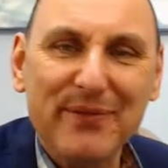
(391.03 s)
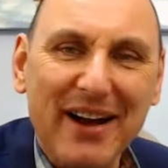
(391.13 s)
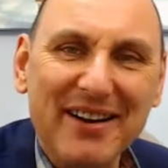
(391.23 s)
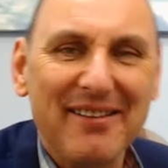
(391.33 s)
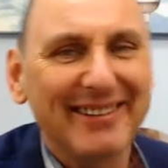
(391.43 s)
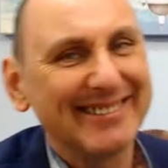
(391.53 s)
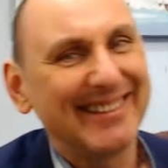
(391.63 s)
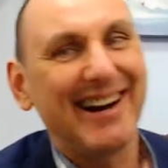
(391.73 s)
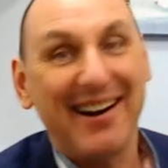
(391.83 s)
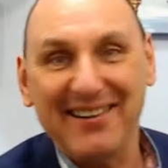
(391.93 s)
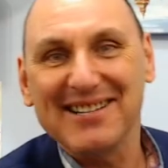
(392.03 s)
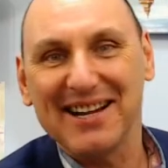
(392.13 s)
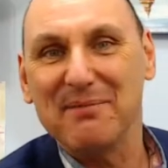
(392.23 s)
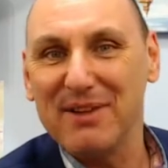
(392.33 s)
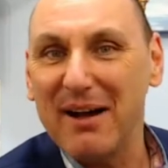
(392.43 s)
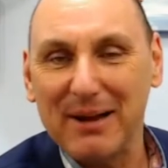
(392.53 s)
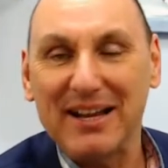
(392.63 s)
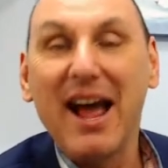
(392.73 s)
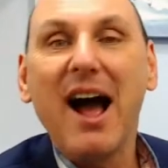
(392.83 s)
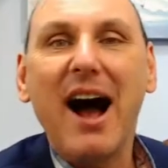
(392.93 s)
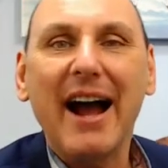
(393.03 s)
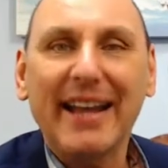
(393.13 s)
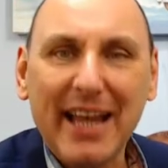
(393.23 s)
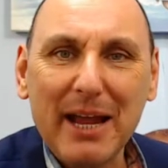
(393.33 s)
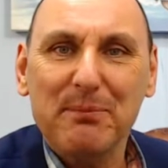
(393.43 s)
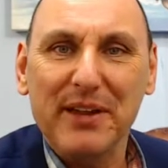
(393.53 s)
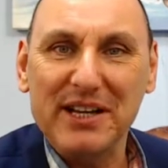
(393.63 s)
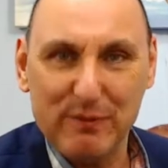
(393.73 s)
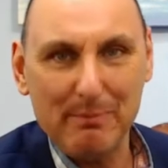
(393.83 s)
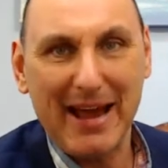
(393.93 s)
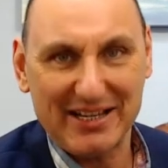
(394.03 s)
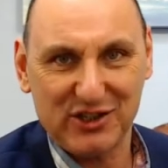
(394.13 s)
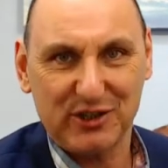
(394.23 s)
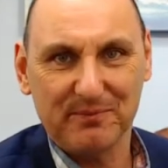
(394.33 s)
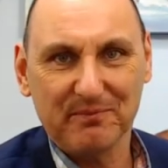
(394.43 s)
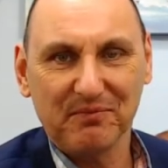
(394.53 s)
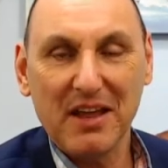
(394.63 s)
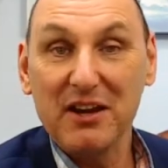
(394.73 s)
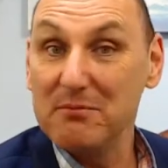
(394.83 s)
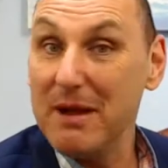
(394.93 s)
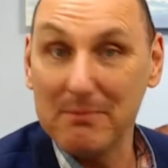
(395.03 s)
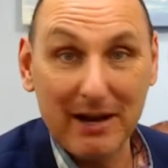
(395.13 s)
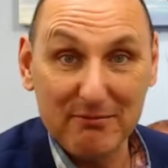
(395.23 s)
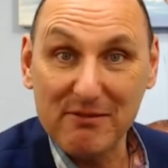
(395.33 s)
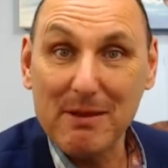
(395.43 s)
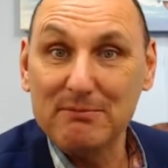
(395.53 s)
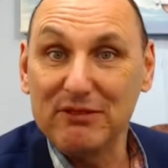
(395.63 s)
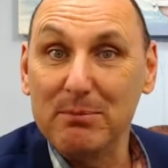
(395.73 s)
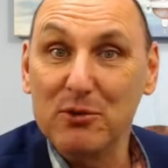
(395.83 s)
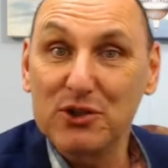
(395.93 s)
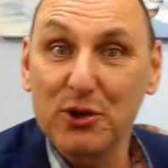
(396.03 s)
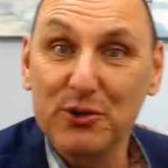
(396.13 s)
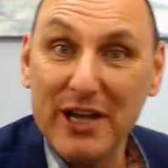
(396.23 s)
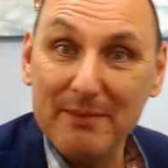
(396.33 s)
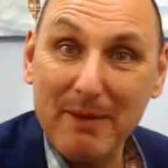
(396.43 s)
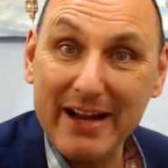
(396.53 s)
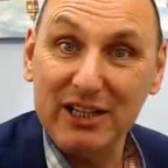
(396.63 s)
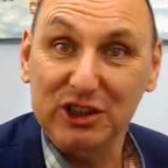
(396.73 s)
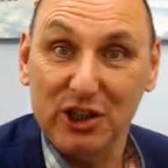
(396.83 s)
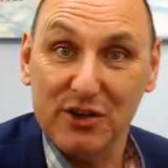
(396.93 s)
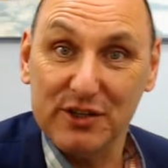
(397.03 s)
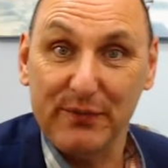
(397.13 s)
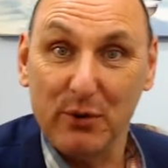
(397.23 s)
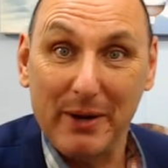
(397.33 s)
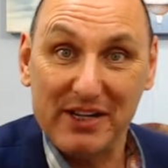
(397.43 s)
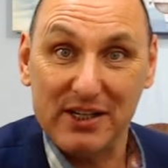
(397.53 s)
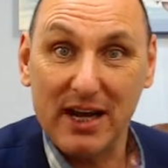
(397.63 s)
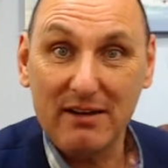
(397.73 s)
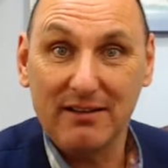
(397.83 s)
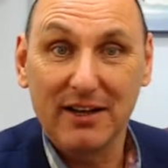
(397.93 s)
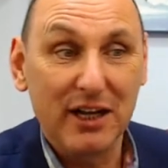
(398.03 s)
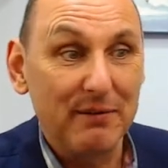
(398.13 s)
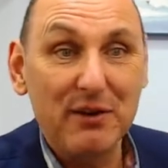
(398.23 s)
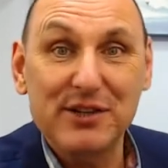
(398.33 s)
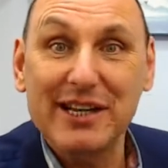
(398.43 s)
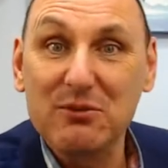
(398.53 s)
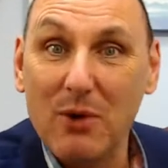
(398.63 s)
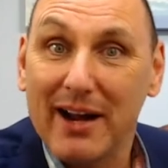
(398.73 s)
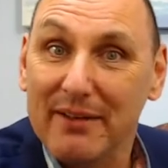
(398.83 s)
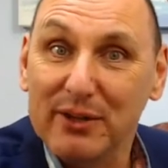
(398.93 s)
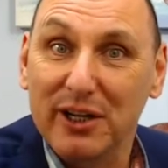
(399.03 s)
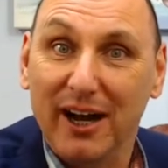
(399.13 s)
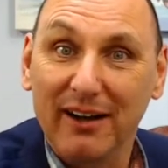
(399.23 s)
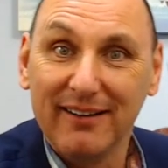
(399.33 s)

know, honestly, I keep things for best. You may remember I bought 2 Ted Baker shirts a few weeks ago. You've only seen one, haven't you?